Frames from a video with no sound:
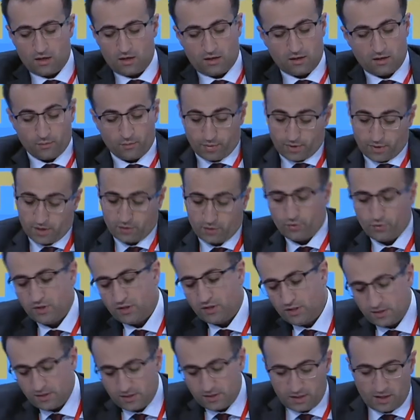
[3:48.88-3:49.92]
compared with
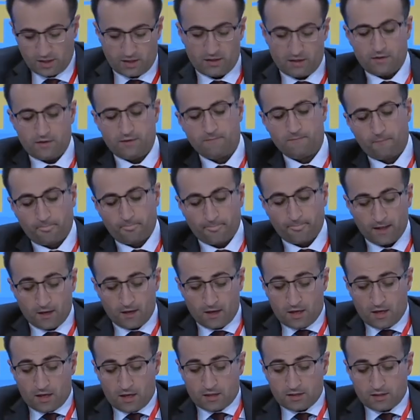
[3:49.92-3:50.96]
this year.
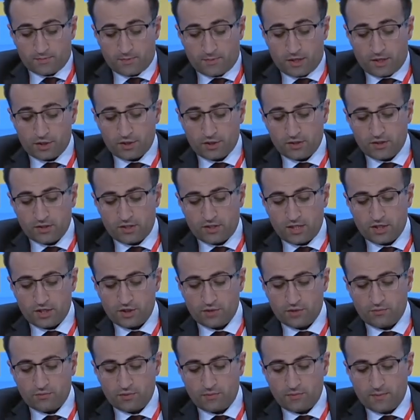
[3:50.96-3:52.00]
Special
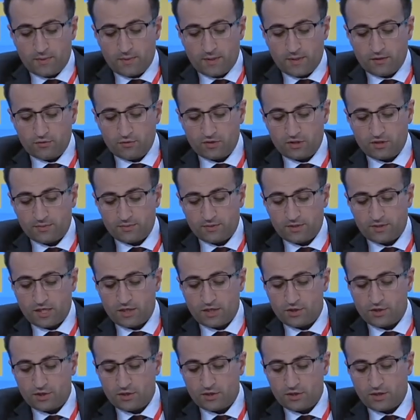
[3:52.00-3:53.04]
attention will be paid to
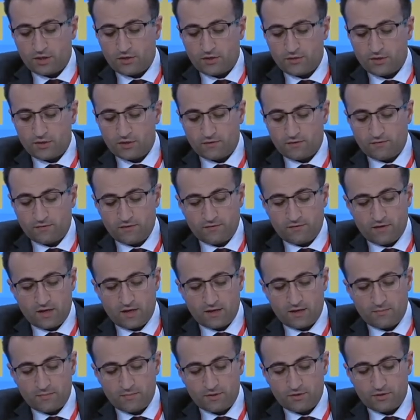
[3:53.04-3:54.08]
substantial increase of
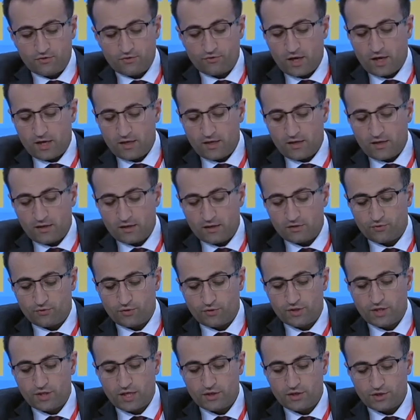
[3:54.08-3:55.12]
development, training and
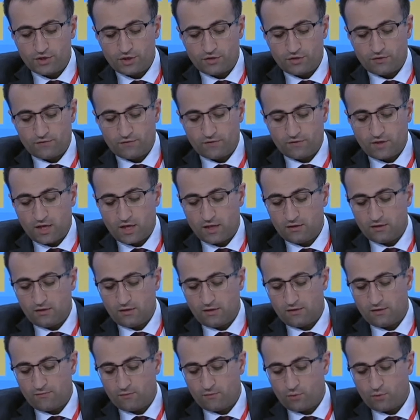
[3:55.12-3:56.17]
retention of the
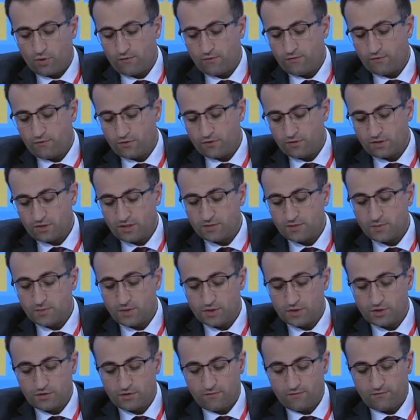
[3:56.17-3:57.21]
healthcare workforce,
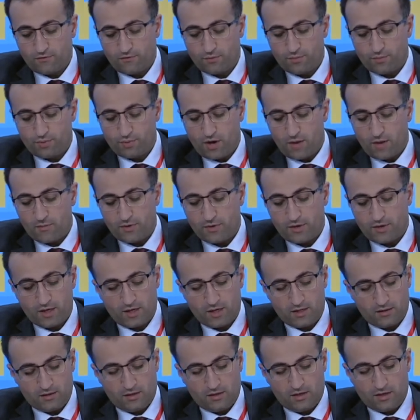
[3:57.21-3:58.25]
especially for primary
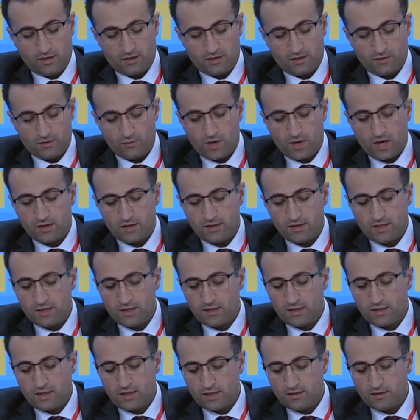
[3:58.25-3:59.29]
healthcare. We are
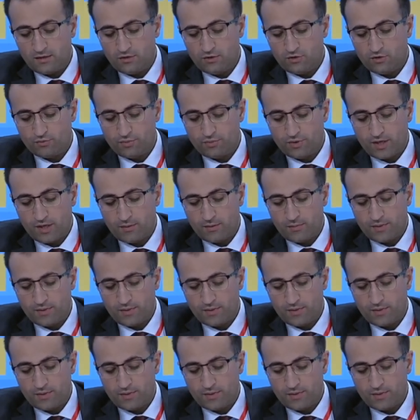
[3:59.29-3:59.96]
dedicated to bring